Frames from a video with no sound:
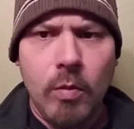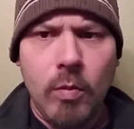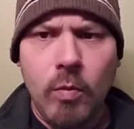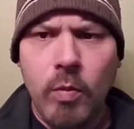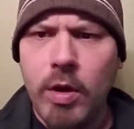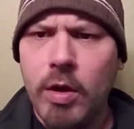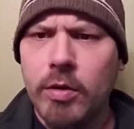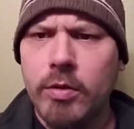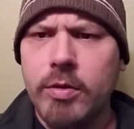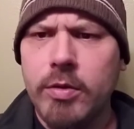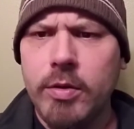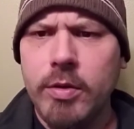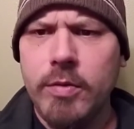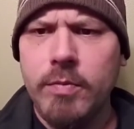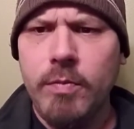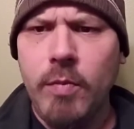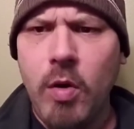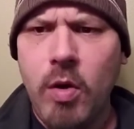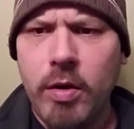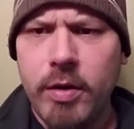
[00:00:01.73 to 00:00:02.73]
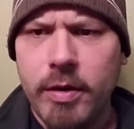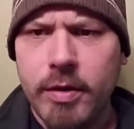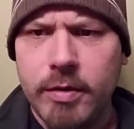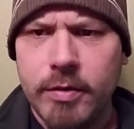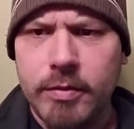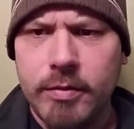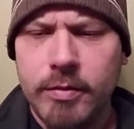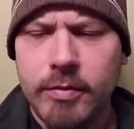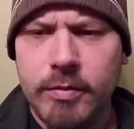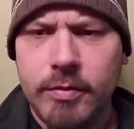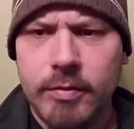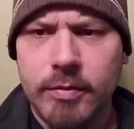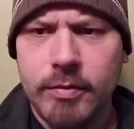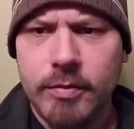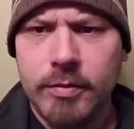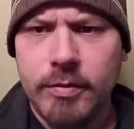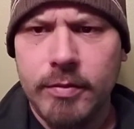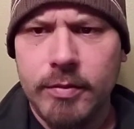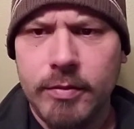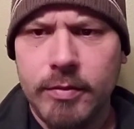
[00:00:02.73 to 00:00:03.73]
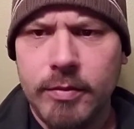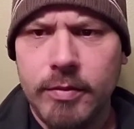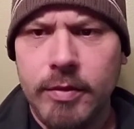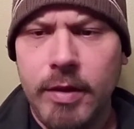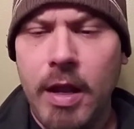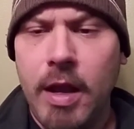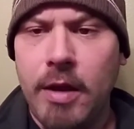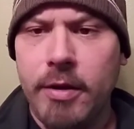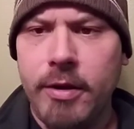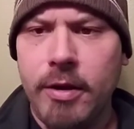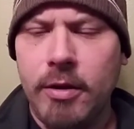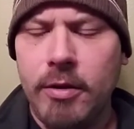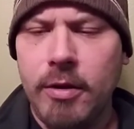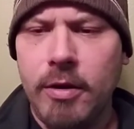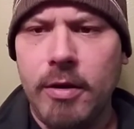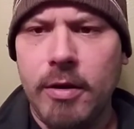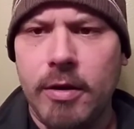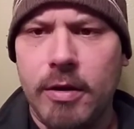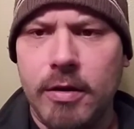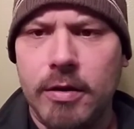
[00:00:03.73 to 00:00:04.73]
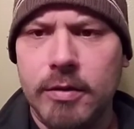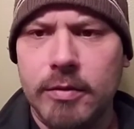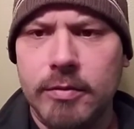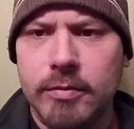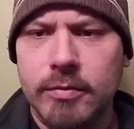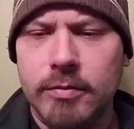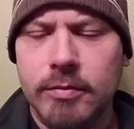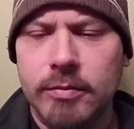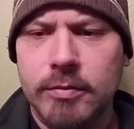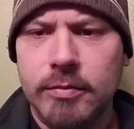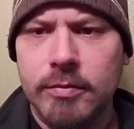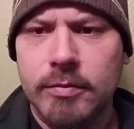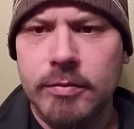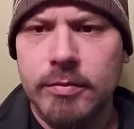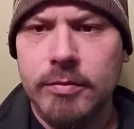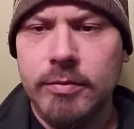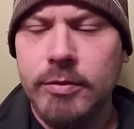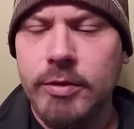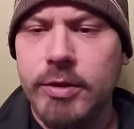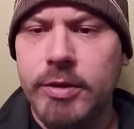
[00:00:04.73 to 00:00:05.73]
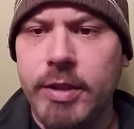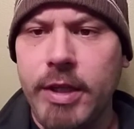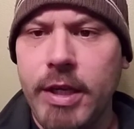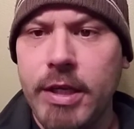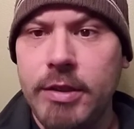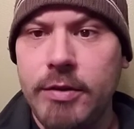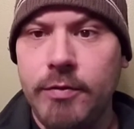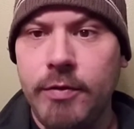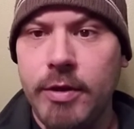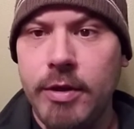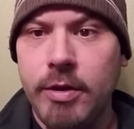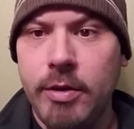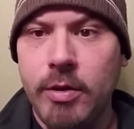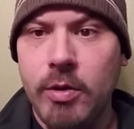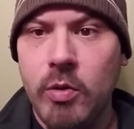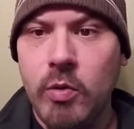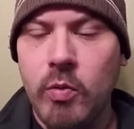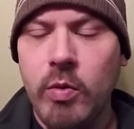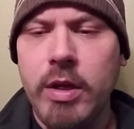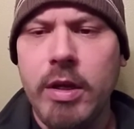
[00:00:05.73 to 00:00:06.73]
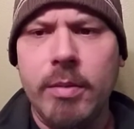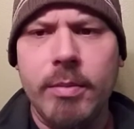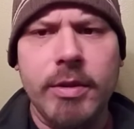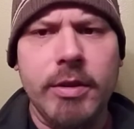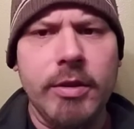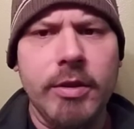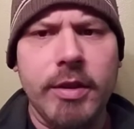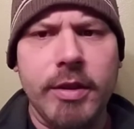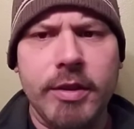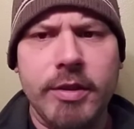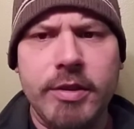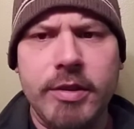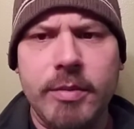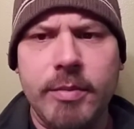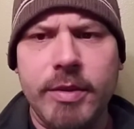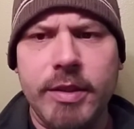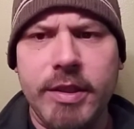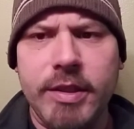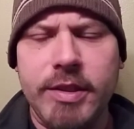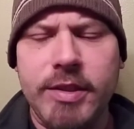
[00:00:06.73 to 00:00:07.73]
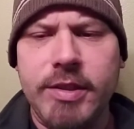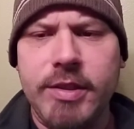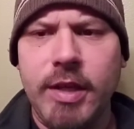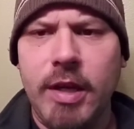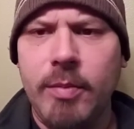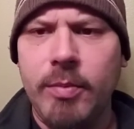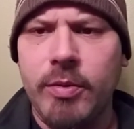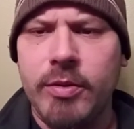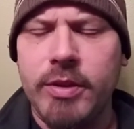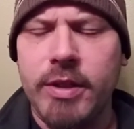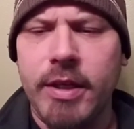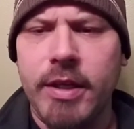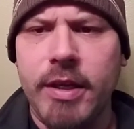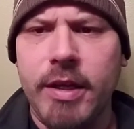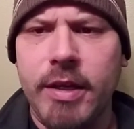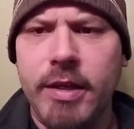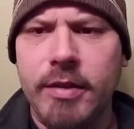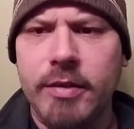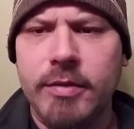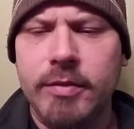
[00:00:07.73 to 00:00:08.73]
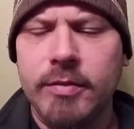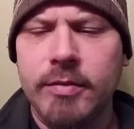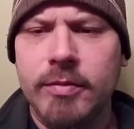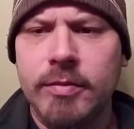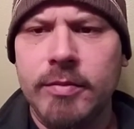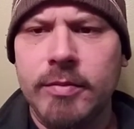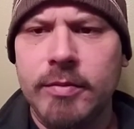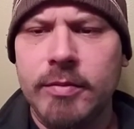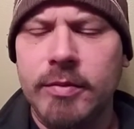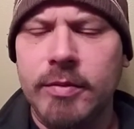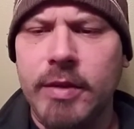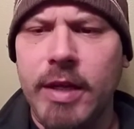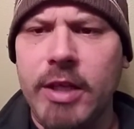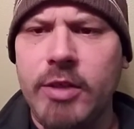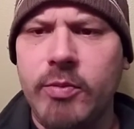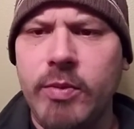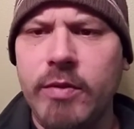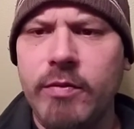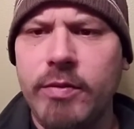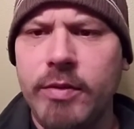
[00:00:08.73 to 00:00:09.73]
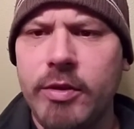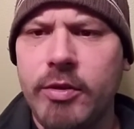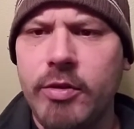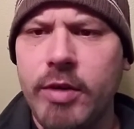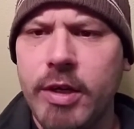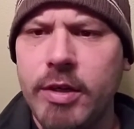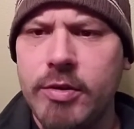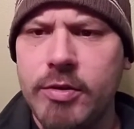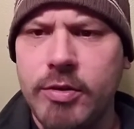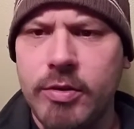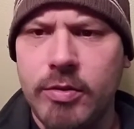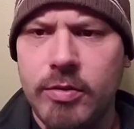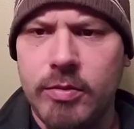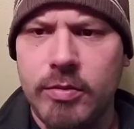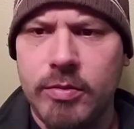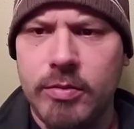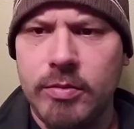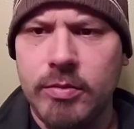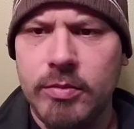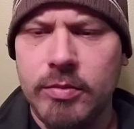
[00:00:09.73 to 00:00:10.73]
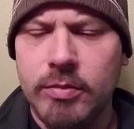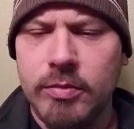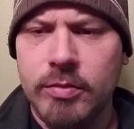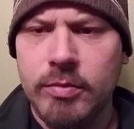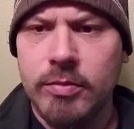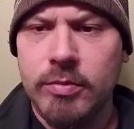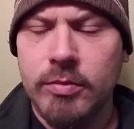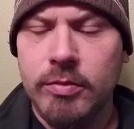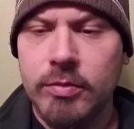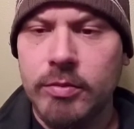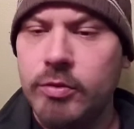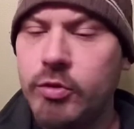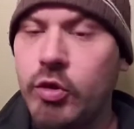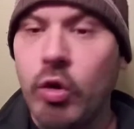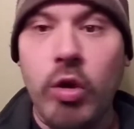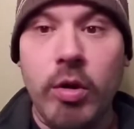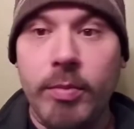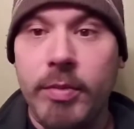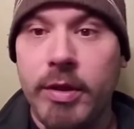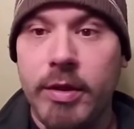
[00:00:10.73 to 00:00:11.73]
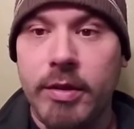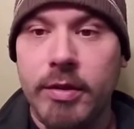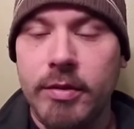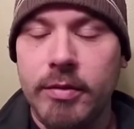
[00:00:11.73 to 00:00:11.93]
Well, good morning. How y'all are? Today's video, we're going to be looking at some of these samples I got last week from the trade show. Join me.